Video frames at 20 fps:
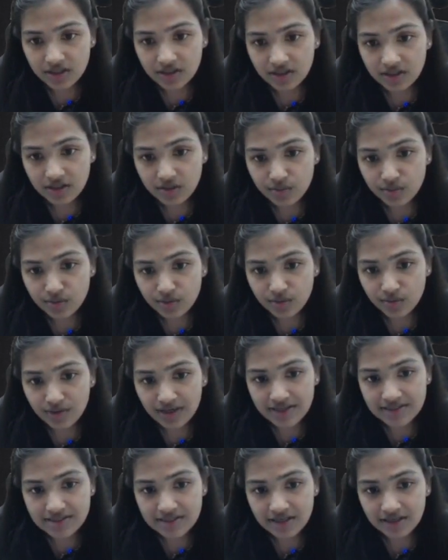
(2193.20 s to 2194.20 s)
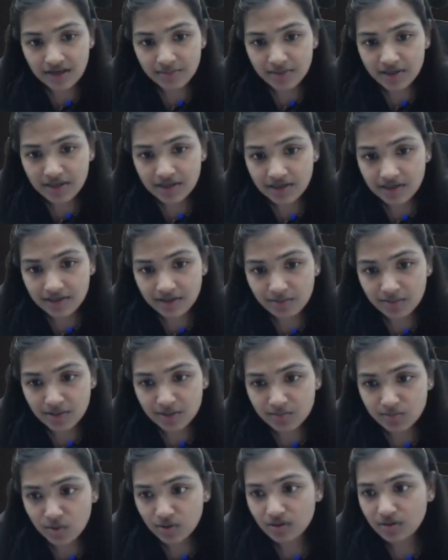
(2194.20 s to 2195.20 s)
two nuclei are coming little
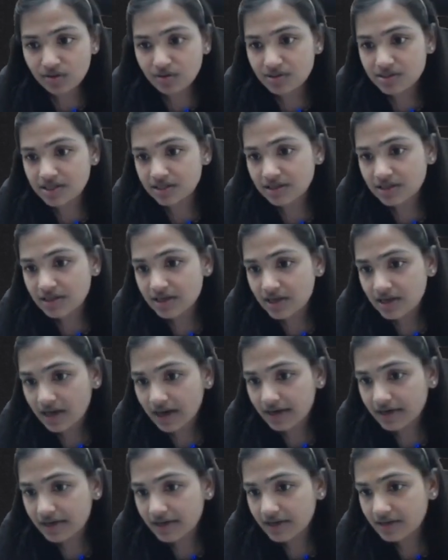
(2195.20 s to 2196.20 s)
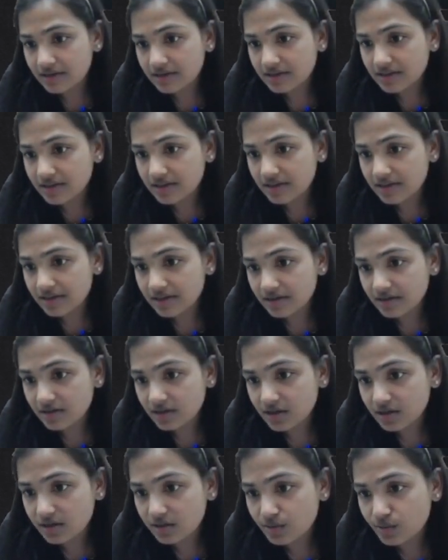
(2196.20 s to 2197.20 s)
bit more closer, and here
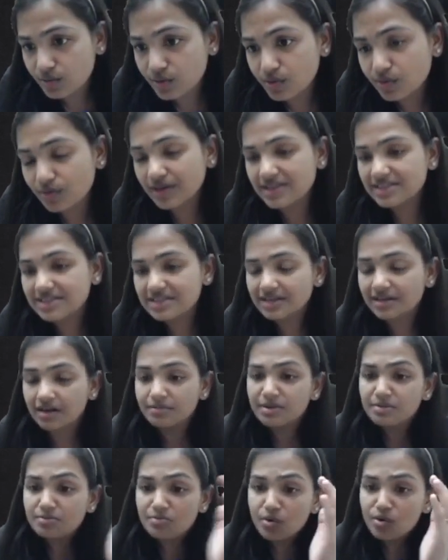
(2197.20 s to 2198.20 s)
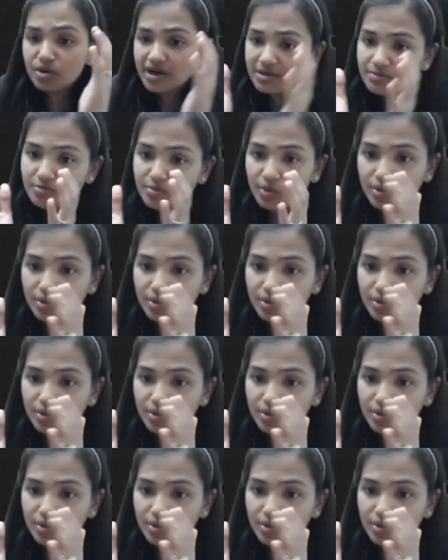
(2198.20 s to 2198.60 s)
the two nuclei are coming more and more